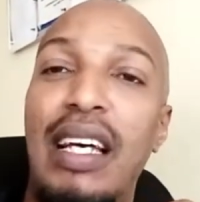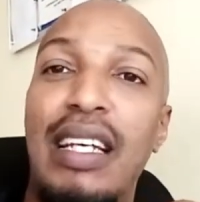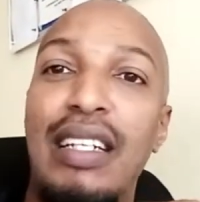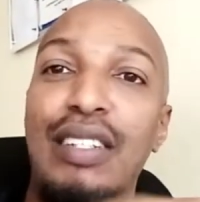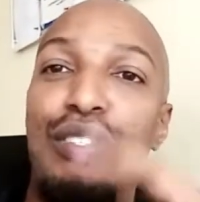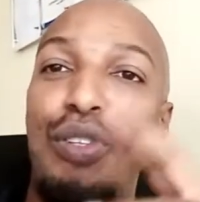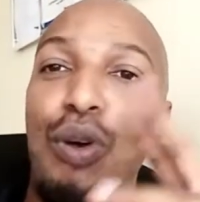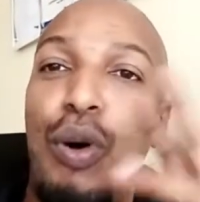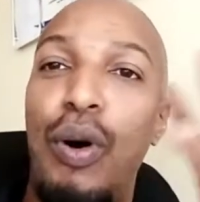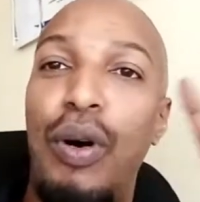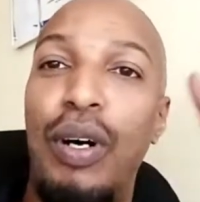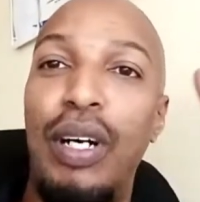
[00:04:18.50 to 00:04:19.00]

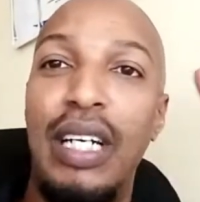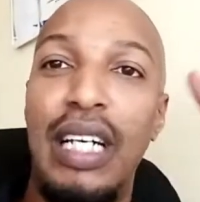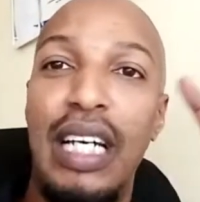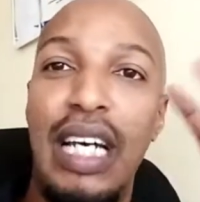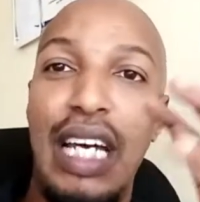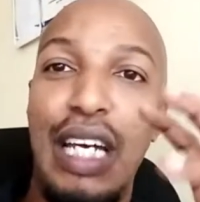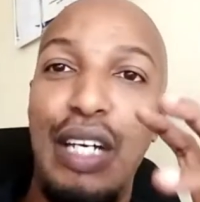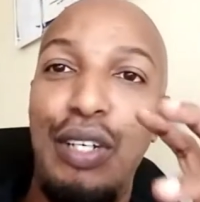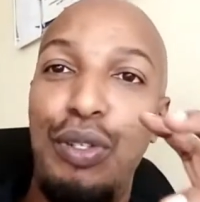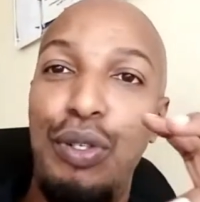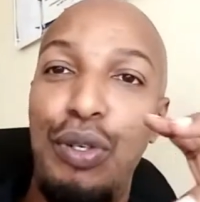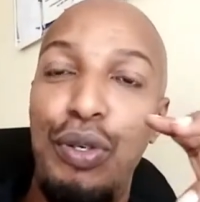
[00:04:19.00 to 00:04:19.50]
So
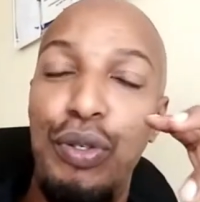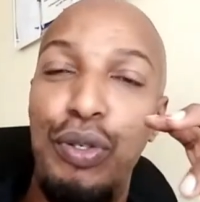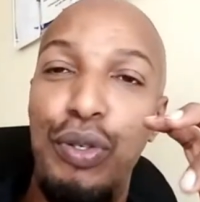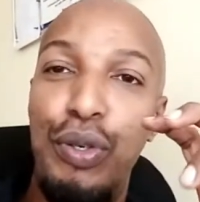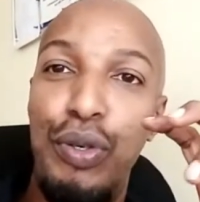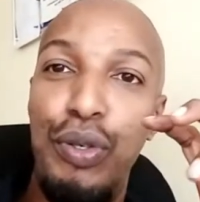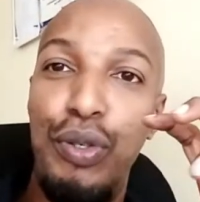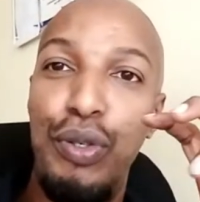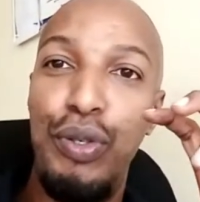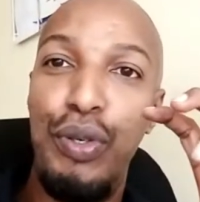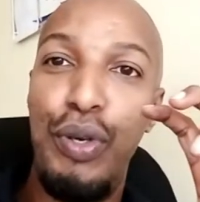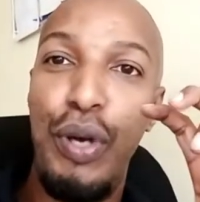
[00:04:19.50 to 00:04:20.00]

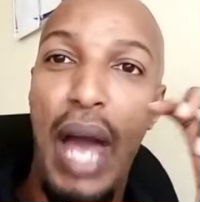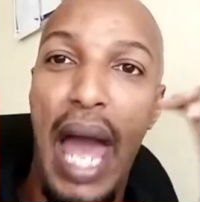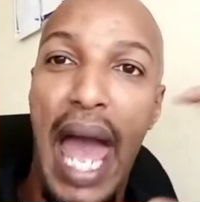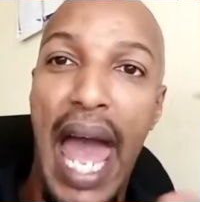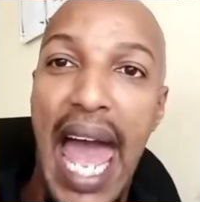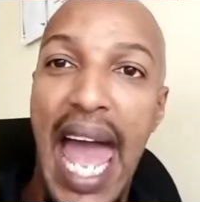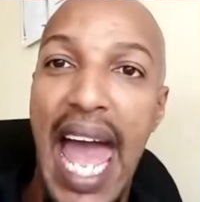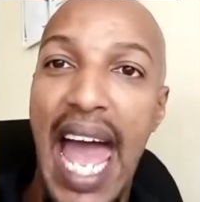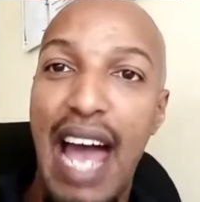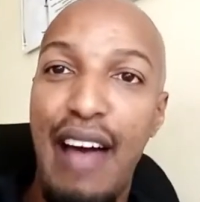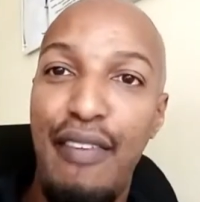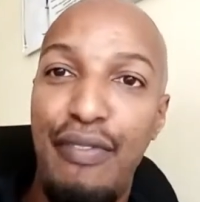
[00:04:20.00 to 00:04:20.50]
you
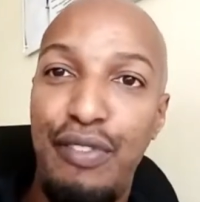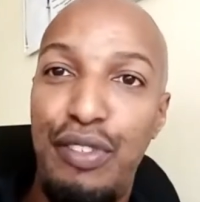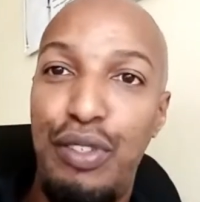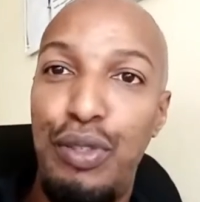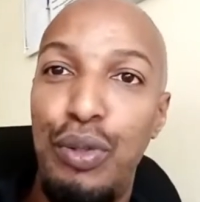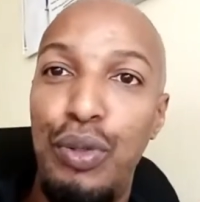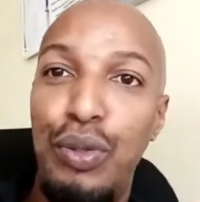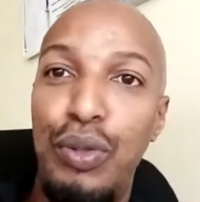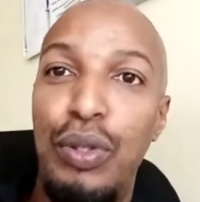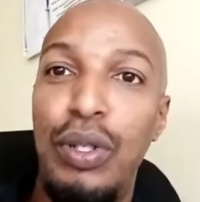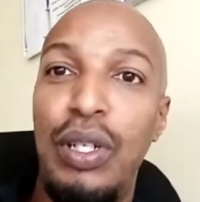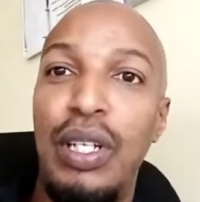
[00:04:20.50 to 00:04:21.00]
have to
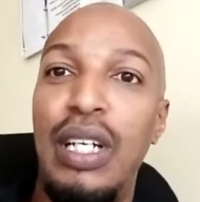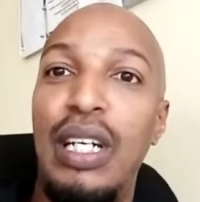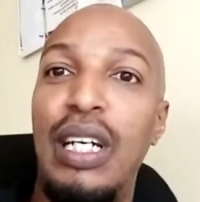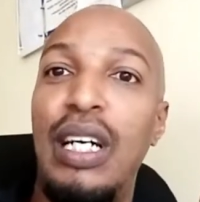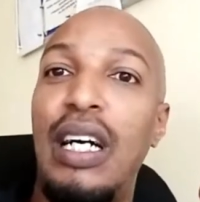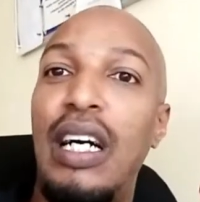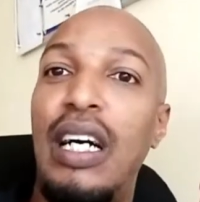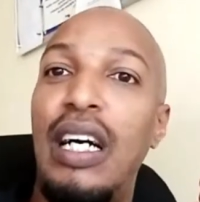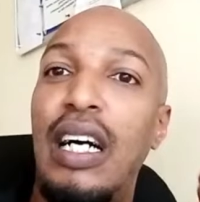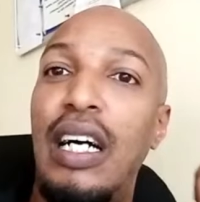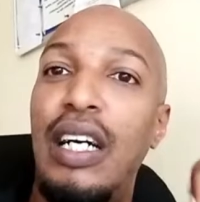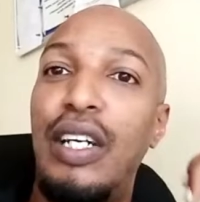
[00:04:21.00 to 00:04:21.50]

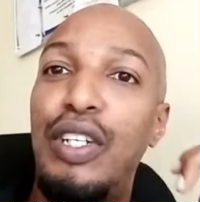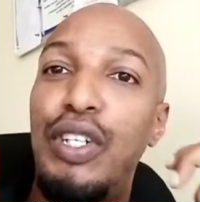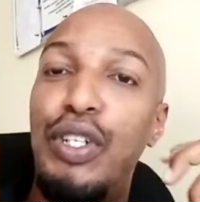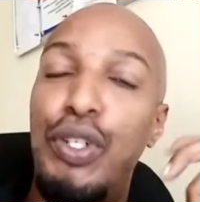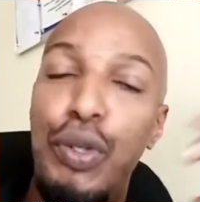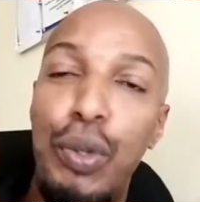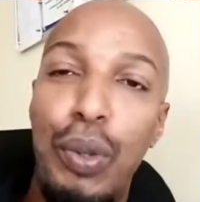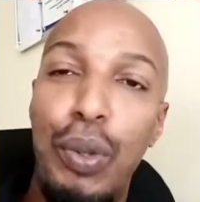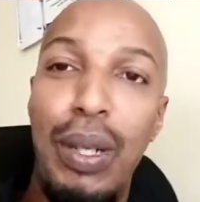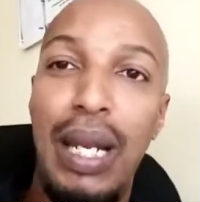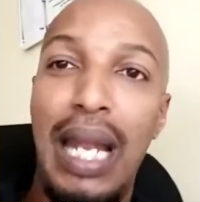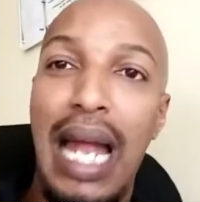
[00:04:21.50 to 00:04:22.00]

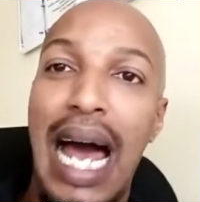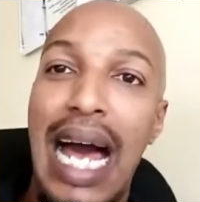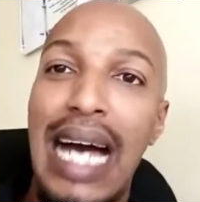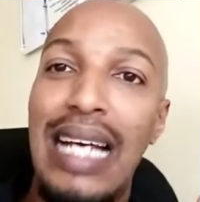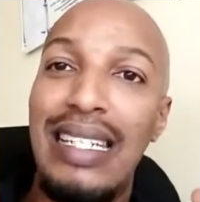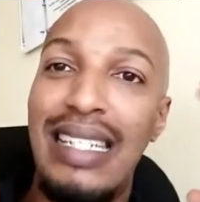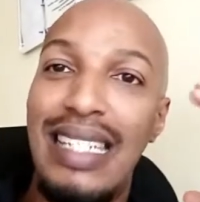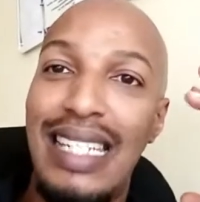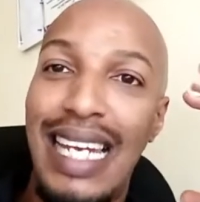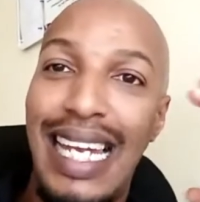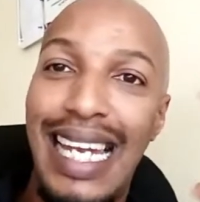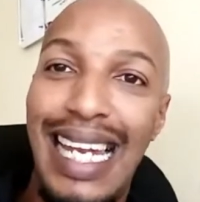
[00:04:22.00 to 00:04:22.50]

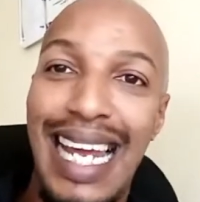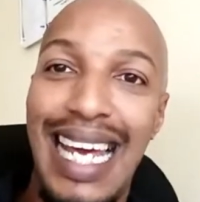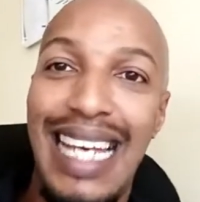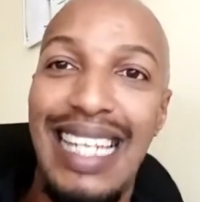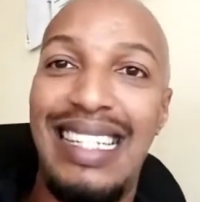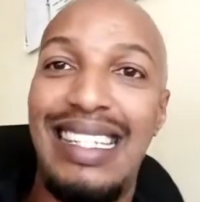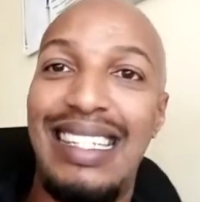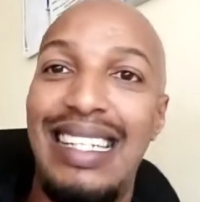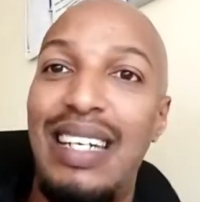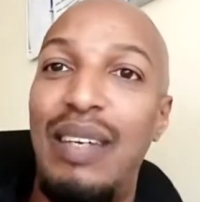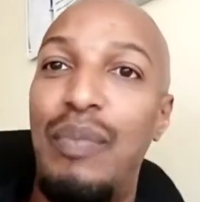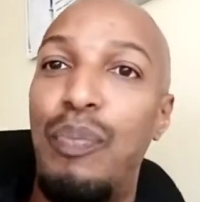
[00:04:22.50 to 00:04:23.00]
utilize
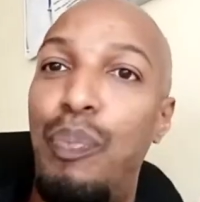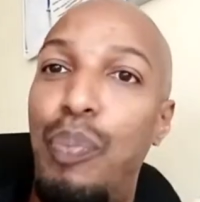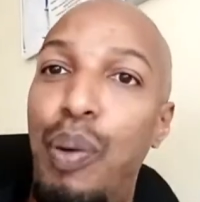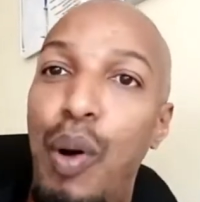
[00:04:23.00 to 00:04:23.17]
LinkedIn.